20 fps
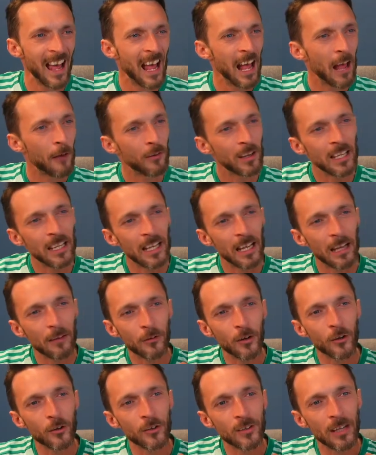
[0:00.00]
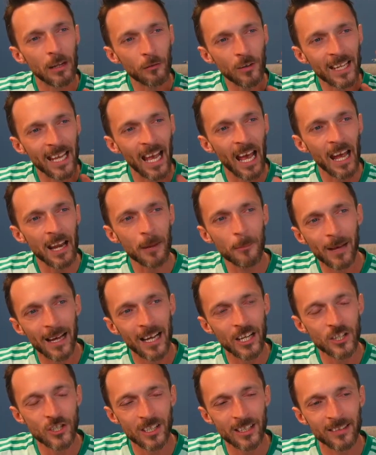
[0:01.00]
I think if you can't
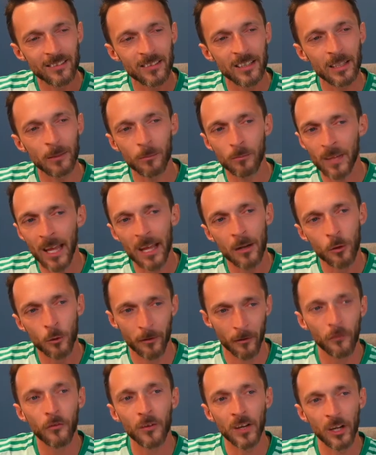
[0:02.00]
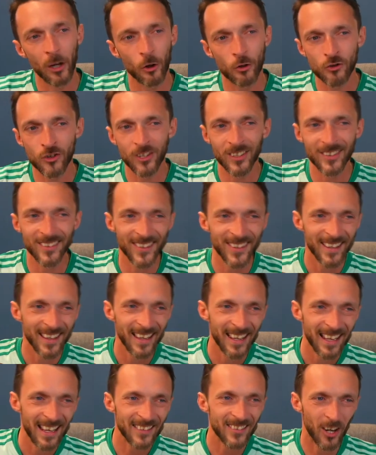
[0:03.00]
imagine the team getting over 300,
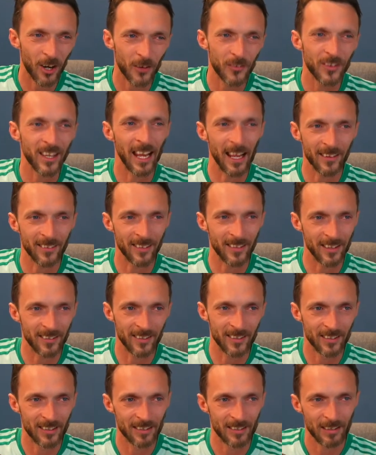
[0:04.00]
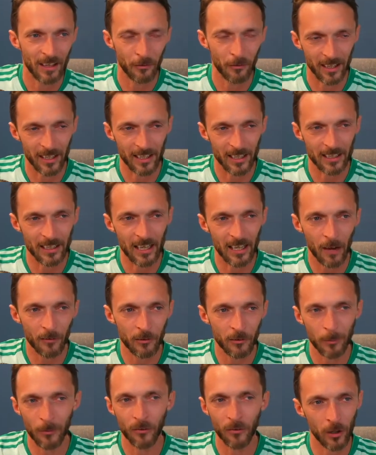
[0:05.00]
it's hard to get excited. I think you have to
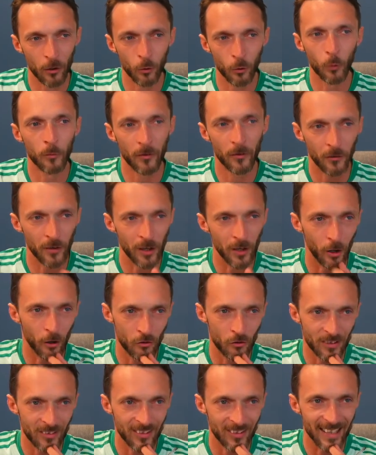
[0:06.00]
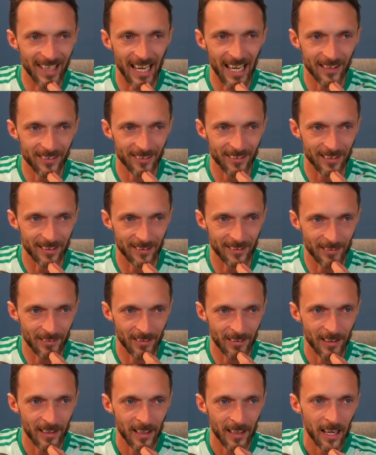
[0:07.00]
be thinking over 300 to get excited.
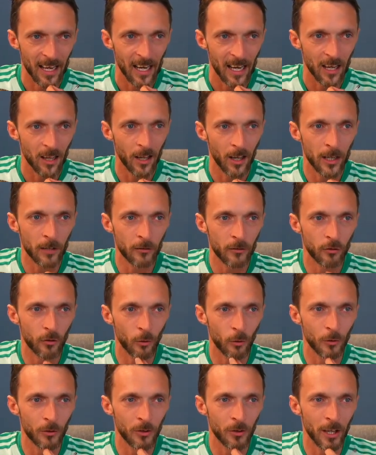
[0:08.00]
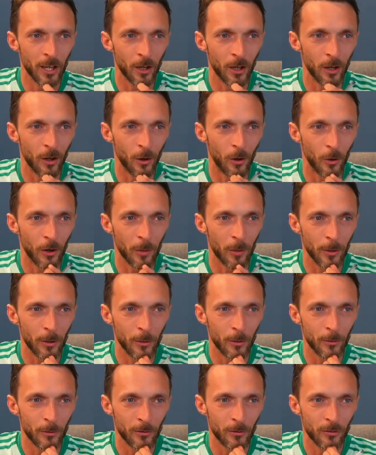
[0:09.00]
Laird's only on
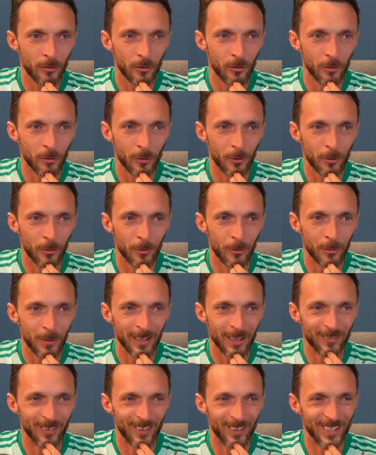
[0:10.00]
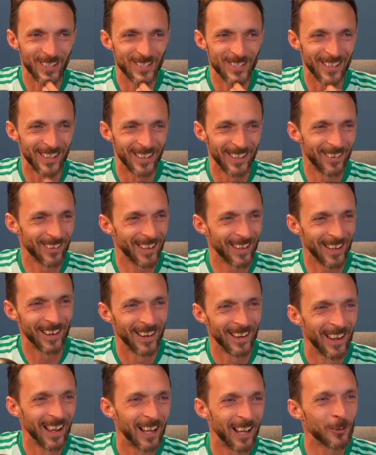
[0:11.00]
about, so we can watch. Okay,
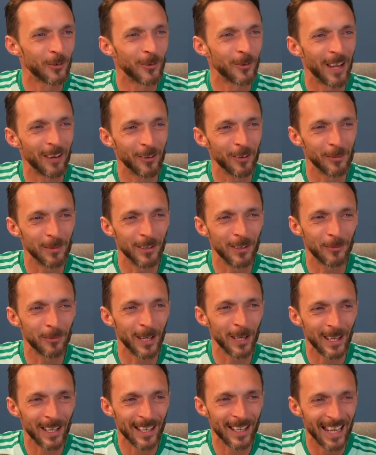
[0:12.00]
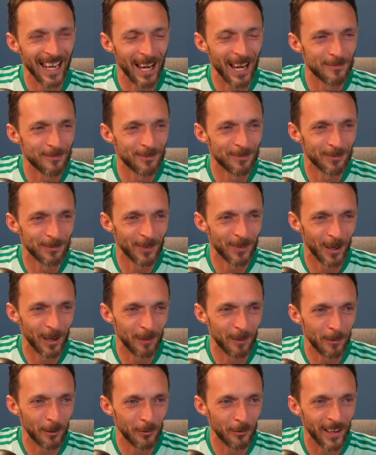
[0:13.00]
I don't know what that really means, Mike, but I'm
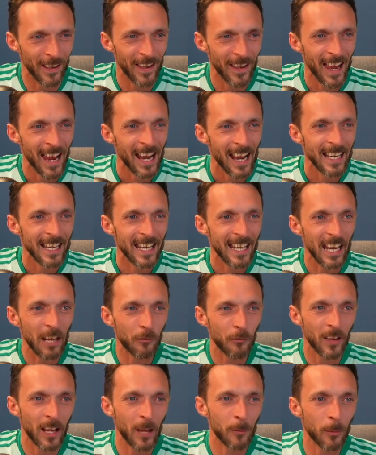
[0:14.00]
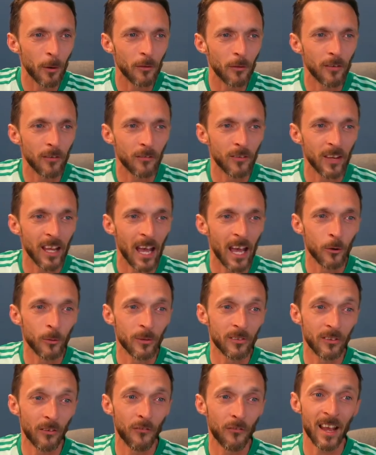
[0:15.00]
with you. Great thing about Viviano is
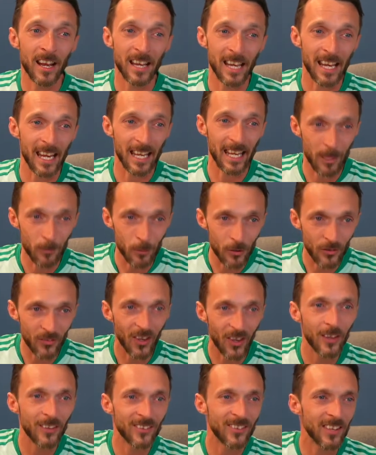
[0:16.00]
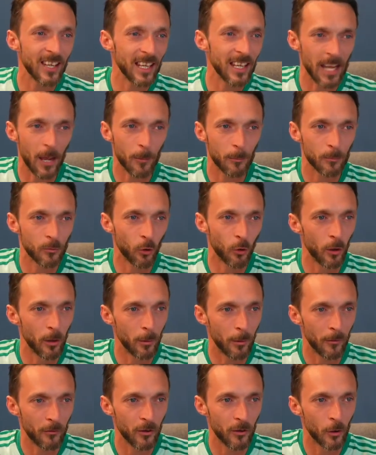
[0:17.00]
the 38 game utility. Yep, totally
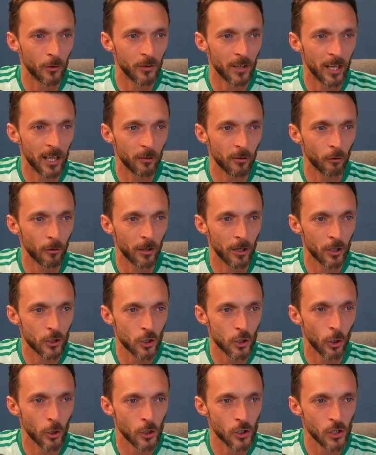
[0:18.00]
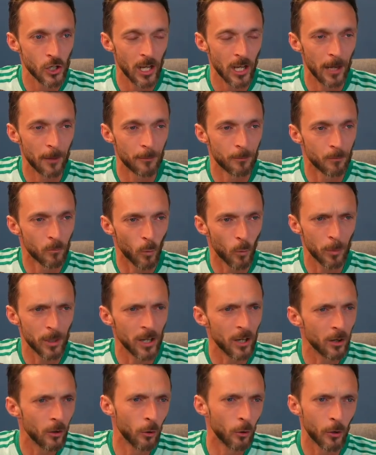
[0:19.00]
with you on that. Sorry, Josh, with
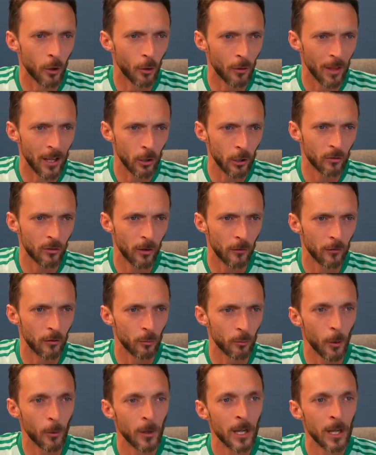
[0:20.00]
Pirlo and all that good stuff as well.